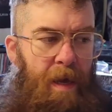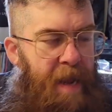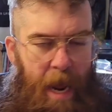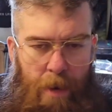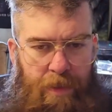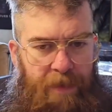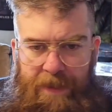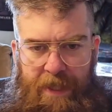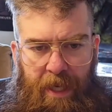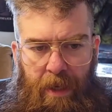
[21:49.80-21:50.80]
an ounce of
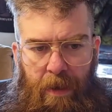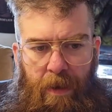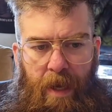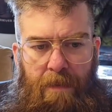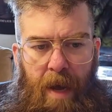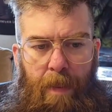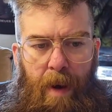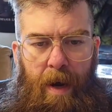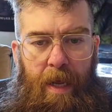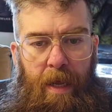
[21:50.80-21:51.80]
skill in my
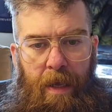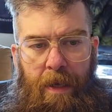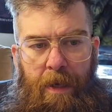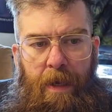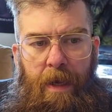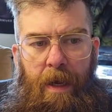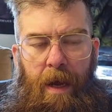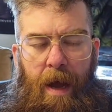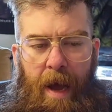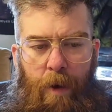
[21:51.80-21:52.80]
body,
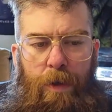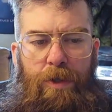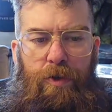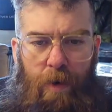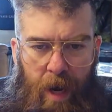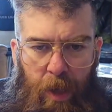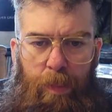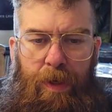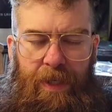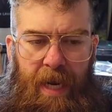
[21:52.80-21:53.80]
I would try and
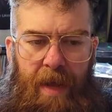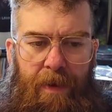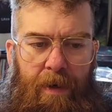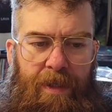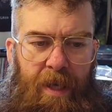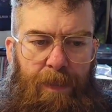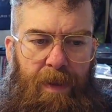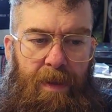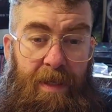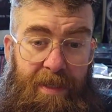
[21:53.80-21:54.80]
put together
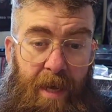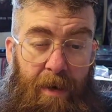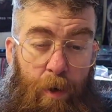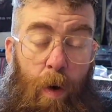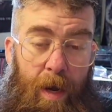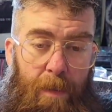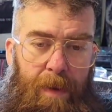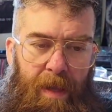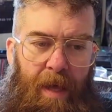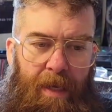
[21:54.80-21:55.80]
something that sounded quite a
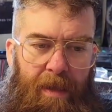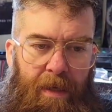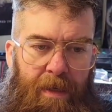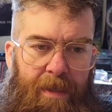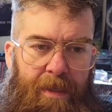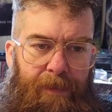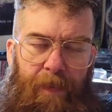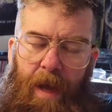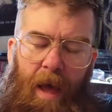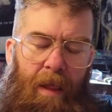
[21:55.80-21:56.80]
bit like this.
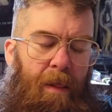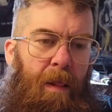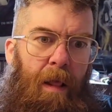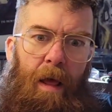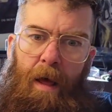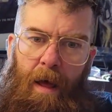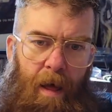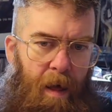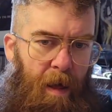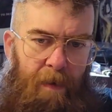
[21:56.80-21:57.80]
I
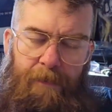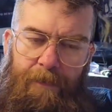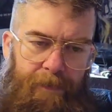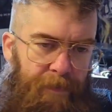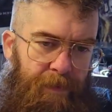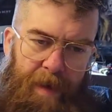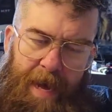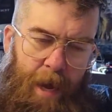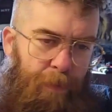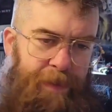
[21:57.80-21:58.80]
love
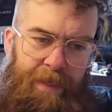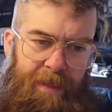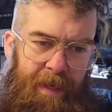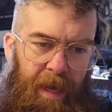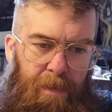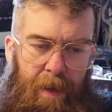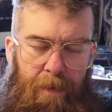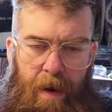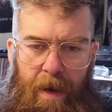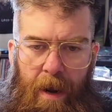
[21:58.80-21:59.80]
how this is hitting me
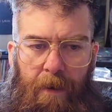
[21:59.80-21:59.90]
right